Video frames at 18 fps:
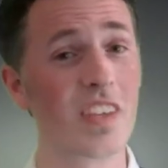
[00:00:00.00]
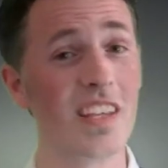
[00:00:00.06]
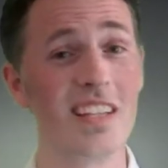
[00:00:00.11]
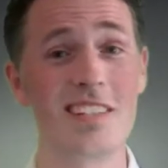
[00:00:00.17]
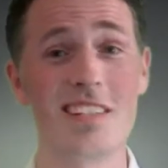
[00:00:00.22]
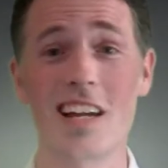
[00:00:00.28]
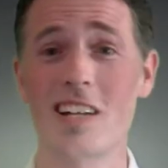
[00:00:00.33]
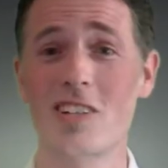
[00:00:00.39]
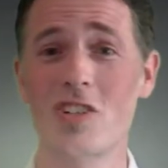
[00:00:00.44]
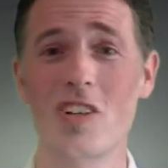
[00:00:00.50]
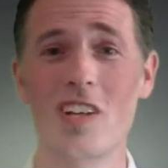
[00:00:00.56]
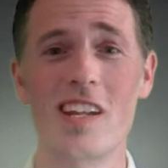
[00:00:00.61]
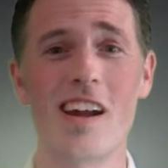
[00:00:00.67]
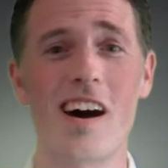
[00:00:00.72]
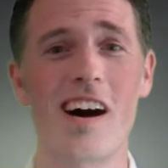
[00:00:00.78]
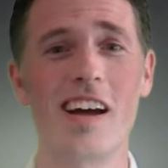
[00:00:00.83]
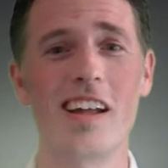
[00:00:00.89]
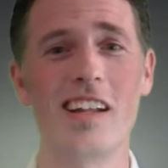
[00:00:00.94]
It's actually
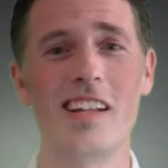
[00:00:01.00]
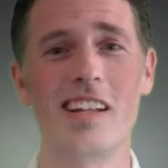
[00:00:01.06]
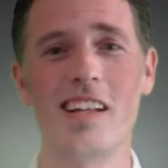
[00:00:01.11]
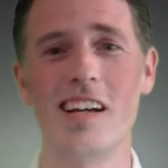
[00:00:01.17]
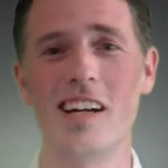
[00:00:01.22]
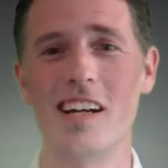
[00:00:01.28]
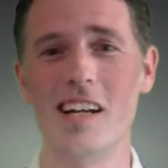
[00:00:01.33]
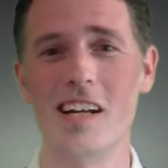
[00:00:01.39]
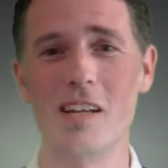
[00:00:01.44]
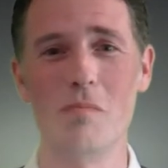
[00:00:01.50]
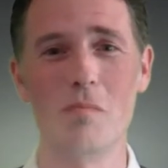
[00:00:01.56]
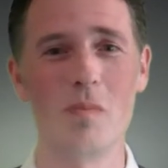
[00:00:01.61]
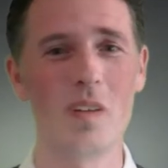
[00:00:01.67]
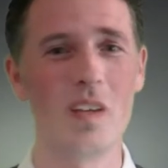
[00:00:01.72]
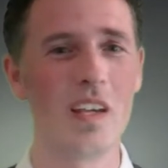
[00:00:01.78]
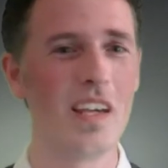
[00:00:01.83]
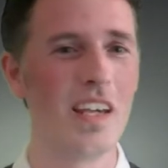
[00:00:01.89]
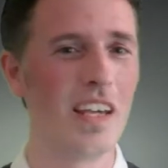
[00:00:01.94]
not. Um,
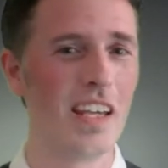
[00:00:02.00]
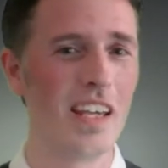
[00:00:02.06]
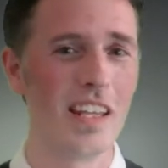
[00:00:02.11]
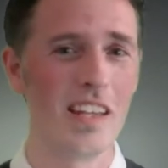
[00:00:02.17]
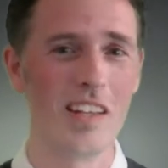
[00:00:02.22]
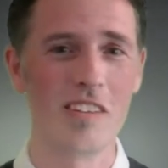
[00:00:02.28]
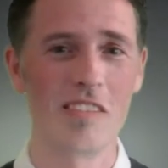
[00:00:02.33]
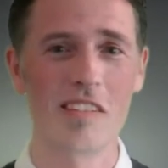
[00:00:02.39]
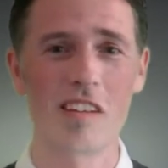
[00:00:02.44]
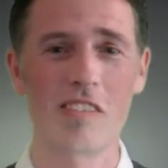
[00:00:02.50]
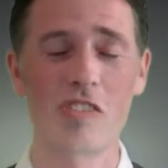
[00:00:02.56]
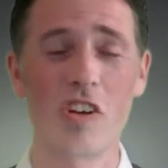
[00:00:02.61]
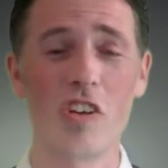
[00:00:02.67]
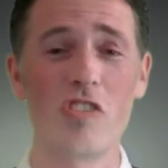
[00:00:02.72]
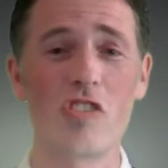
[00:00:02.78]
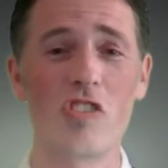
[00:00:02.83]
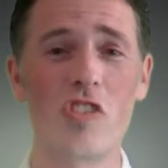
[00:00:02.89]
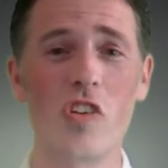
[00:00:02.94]
The assessor
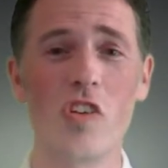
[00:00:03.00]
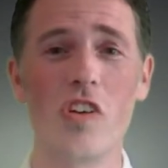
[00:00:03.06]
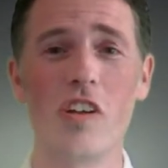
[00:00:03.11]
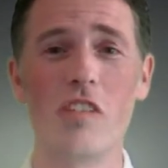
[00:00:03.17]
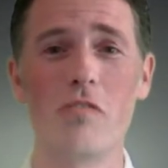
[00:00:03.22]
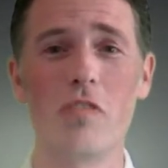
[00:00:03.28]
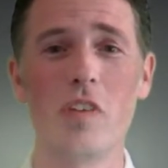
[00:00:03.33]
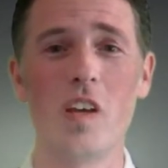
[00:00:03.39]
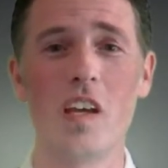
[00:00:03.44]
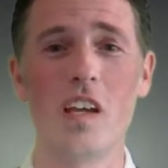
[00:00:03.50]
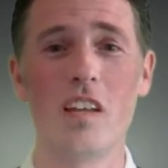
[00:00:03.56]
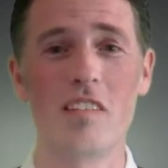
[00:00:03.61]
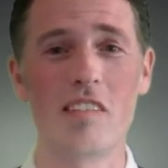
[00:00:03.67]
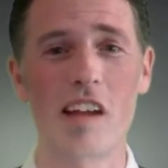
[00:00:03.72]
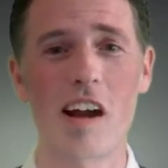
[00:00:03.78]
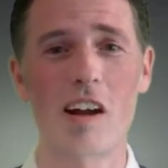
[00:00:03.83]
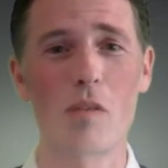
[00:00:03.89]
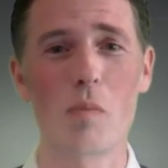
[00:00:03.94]
instituted a fee in
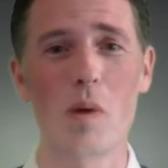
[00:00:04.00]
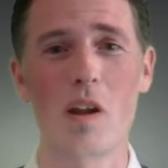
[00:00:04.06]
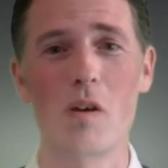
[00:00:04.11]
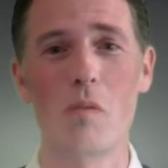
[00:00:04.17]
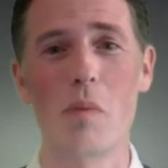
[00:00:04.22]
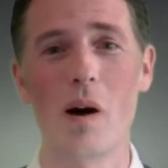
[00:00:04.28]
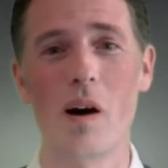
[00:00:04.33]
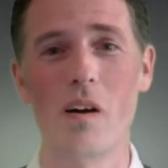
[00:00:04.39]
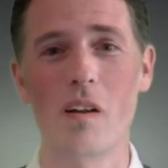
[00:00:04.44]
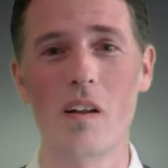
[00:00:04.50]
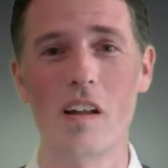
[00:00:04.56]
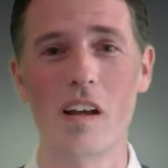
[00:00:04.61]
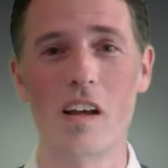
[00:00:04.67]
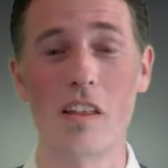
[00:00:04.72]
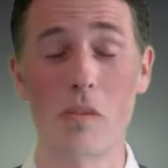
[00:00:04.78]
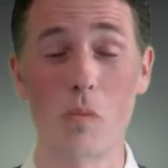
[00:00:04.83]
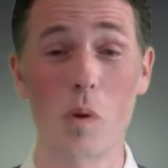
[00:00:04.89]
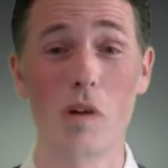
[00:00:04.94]
Sacramento about
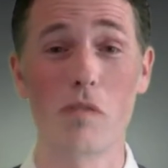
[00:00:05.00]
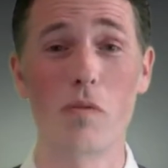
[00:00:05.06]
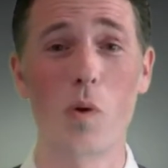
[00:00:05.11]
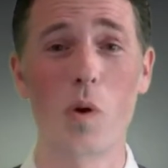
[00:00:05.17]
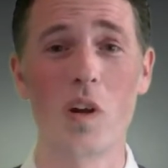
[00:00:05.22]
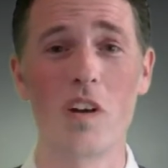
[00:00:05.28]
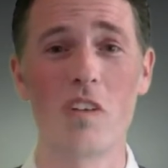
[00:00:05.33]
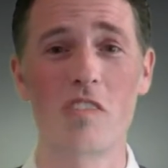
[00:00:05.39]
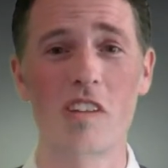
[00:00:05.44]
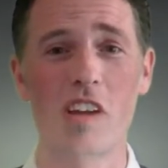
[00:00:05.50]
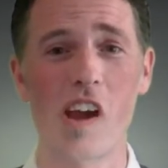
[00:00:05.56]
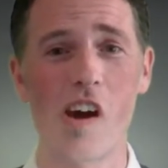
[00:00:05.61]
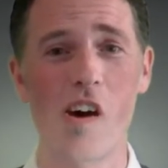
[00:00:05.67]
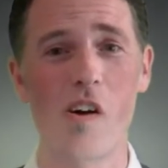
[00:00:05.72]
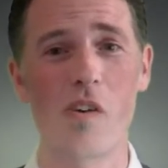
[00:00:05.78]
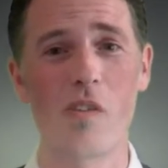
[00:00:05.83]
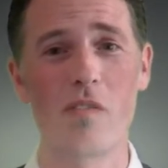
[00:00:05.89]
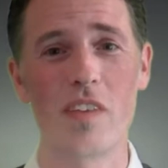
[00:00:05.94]
uh, three or four years
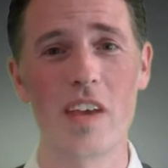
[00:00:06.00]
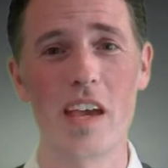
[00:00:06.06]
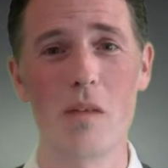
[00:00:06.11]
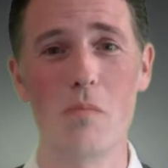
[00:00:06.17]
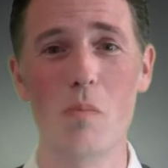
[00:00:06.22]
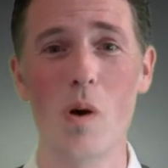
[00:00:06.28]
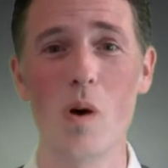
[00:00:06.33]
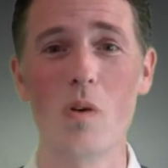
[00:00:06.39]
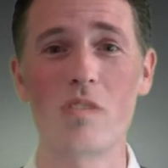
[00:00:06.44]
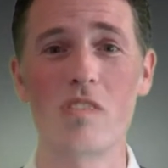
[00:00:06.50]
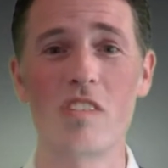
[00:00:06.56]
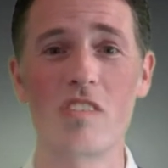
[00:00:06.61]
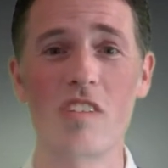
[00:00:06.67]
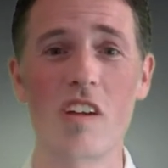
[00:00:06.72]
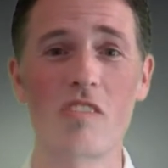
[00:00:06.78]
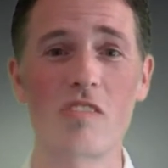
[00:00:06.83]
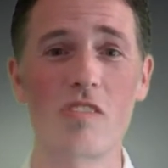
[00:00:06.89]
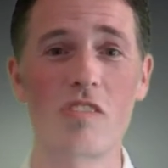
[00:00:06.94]
ago, and most
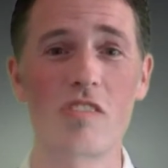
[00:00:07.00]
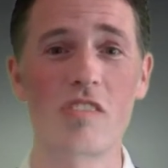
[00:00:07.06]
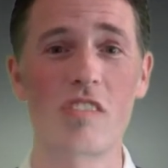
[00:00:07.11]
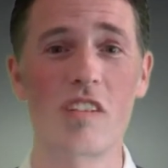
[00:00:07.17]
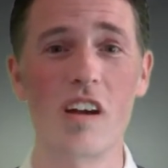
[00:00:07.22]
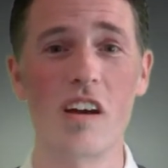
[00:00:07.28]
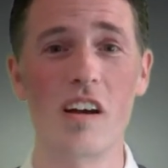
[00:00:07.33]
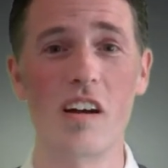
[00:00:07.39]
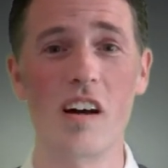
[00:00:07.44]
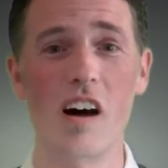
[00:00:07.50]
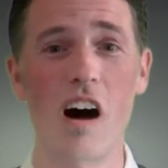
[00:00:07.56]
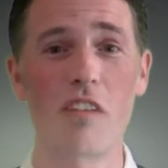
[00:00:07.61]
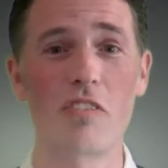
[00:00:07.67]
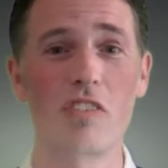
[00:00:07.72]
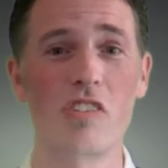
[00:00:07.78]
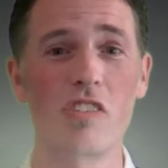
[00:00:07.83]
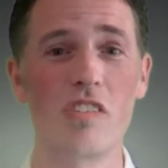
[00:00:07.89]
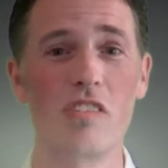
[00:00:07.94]
assessors' uh,
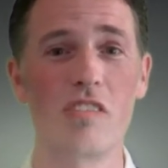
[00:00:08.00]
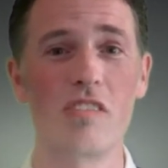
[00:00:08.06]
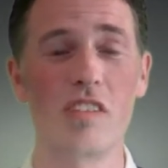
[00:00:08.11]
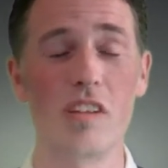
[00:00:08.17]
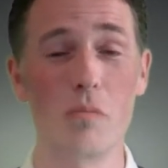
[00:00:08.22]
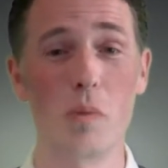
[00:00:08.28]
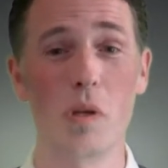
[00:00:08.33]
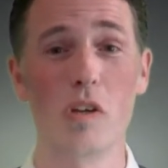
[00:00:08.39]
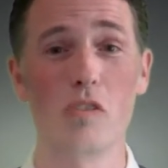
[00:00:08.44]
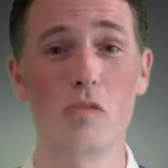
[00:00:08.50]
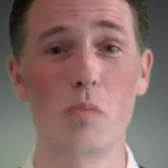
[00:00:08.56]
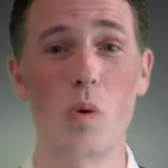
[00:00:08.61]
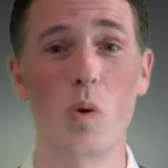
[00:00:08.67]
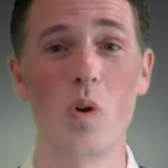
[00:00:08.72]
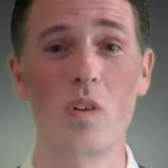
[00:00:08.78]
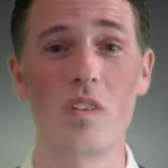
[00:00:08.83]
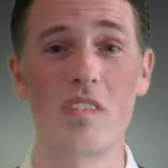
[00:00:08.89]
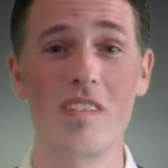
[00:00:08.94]
offices, the appeals
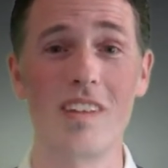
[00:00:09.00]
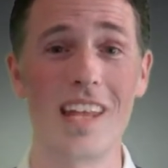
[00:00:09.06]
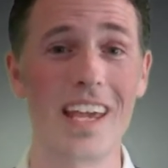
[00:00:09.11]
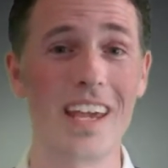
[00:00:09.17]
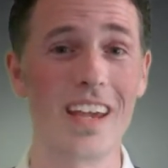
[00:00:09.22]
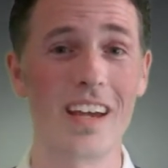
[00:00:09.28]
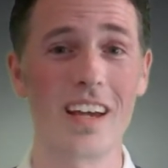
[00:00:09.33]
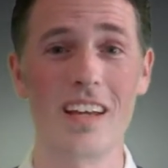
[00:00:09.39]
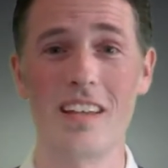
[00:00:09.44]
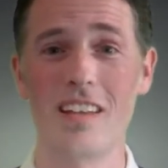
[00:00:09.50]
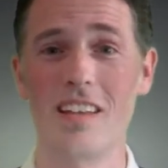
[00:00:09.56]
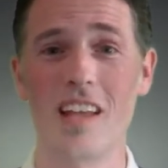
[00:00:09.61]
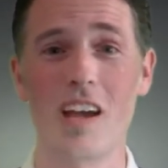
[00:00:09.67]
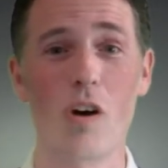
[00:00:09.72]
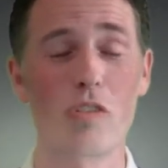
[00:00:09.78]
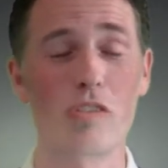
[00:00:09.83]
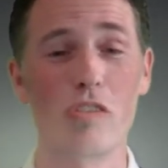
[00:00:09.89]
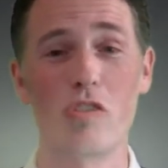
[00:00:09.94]
boards, they uh,
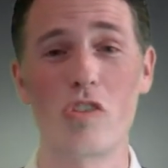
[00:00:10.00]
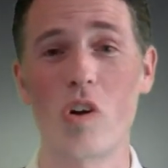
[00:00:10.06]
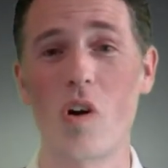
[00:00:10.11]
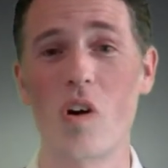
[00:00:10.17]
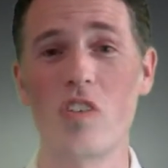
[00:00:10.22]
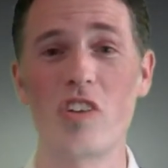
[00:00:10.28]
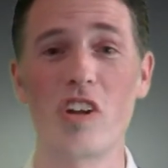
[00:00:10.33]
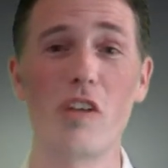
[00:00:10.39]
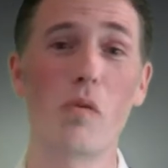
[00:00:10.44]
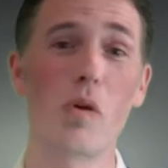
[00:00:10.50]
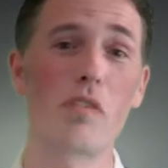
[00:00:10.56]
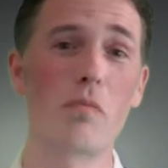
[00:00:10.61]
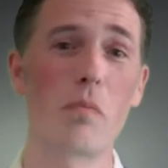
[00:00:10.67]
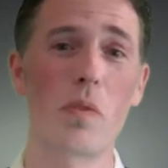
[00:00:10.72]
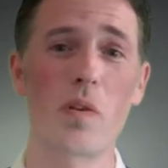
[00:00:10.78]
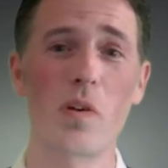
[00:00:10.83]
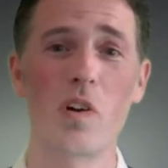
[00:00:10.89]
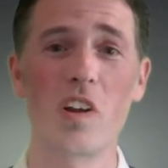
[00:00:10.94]
they also charge anywhere
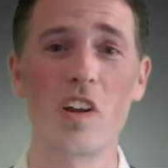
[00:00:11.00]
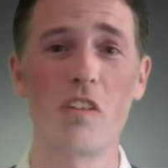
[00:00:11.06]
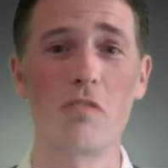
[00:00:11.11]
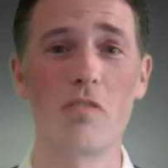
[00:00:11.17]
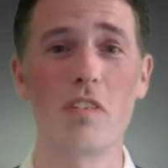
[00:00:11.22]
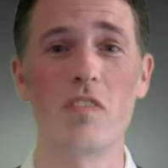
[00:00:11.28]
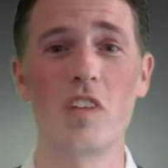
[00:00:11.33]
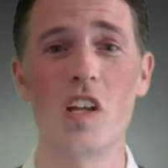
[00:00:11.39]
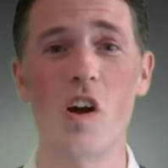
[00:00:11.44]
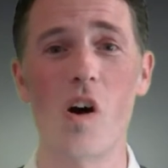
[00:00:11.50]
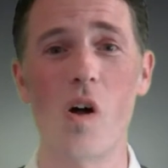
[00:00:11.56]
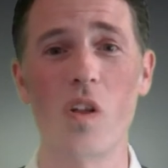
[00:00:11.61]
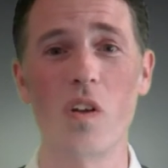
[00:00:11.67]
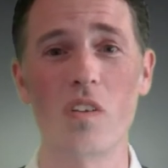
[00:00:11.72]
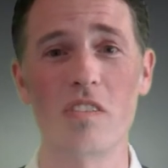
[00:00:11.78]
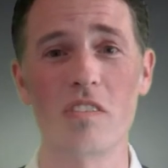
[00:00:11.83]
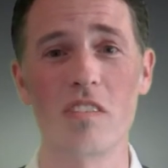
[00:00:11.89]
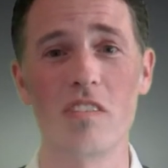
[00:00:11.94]
from thirty to fifty
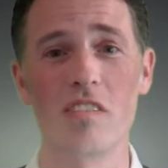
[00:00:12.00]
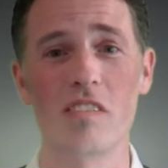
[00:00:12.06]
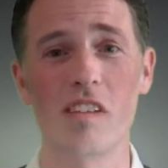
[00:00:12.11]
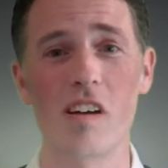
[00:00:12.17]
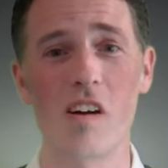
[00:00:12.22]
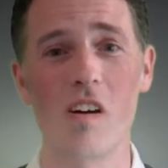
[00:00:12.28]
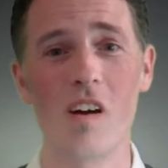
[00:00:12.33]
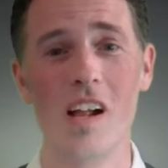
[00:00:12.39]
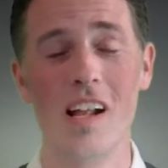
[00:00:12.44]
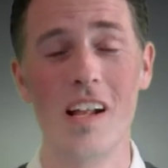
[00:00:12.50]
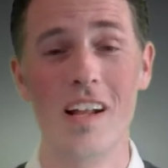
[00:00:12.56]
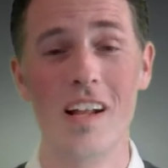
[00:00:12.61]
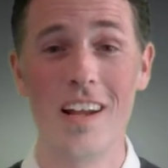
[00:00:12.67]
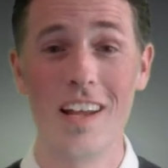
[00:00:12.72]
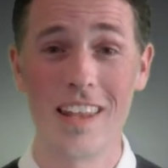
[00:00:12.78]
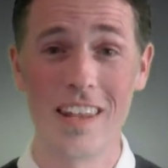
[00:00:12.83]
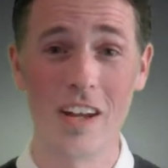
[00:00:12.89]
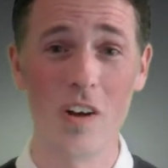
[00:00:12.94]
dollars. And so,
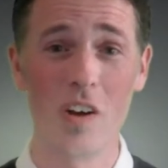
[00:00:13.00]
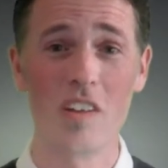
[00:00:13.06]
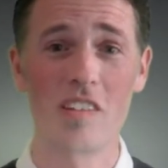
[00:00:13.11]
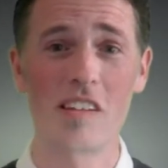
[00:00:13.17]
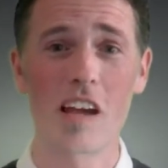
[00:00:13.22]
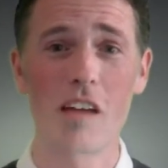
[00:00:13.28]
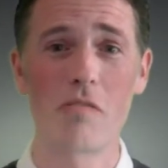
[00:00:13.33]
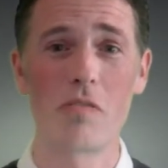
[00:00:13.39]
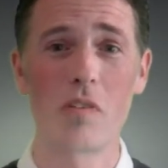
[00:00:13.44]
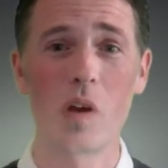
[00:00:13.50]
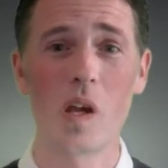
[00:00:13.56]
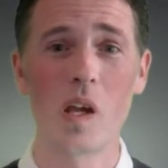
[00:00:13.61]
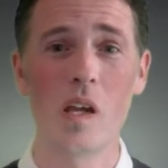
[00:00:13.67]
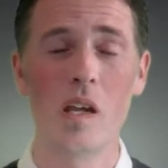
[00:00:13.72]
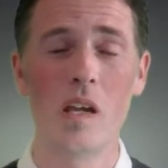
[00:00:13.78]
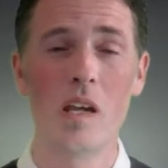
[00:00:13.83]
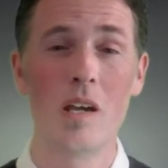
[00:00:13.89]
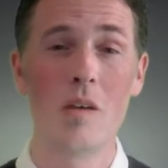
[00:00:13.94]
there is that
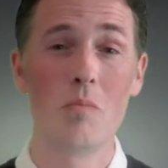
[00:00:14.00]
fee.